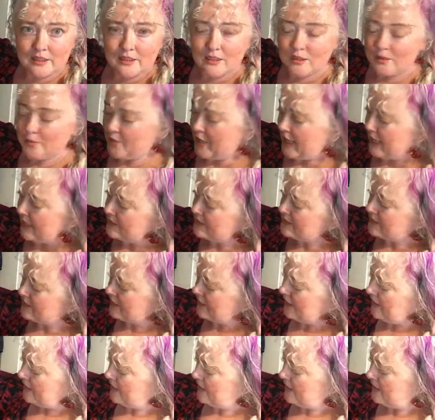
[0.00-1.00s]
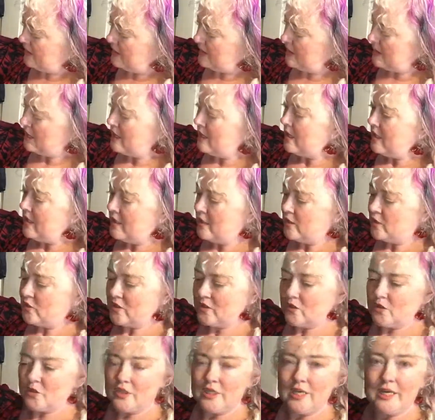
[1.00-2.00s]
a good paisley, it's
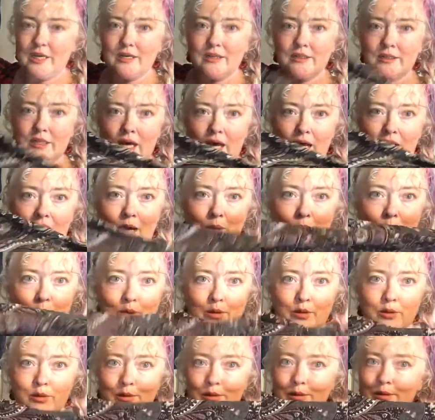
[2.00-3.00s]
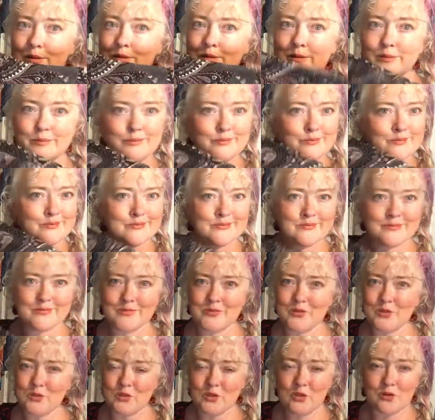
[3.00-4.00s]
a sheer top,
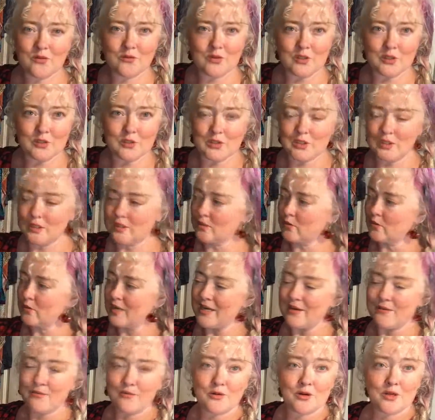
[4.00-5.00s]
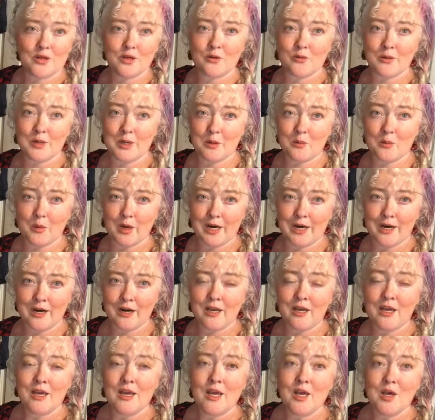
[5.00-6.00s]
so versatile, great for career
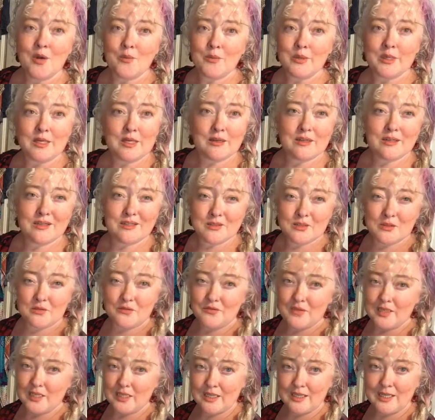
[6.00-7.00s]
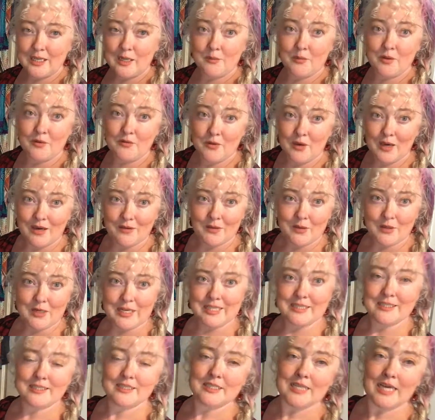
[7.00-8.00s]
wear. but can also funk it up if you have the
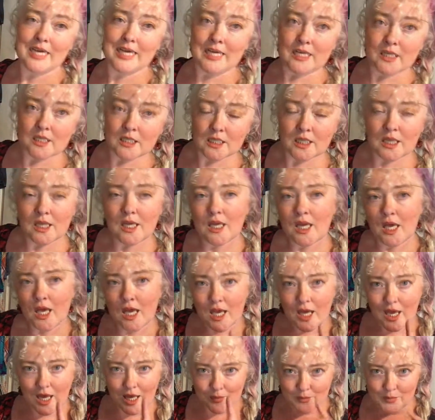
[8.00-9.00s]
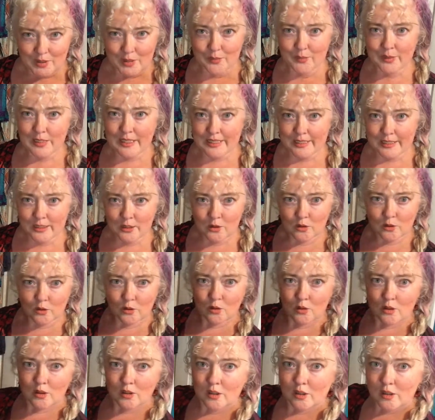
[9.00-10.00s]
right style and people I know
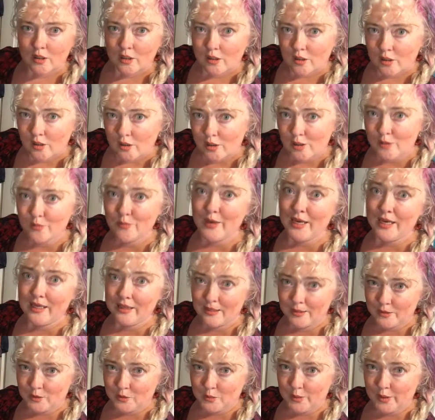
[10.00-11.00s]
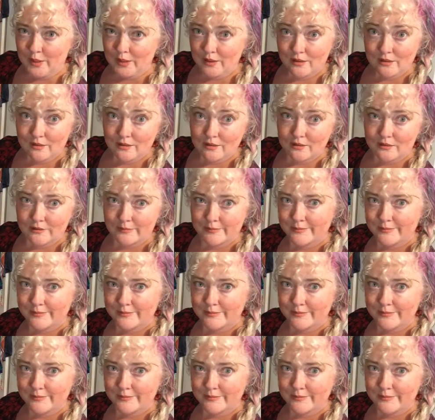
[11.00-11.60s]
could make this work.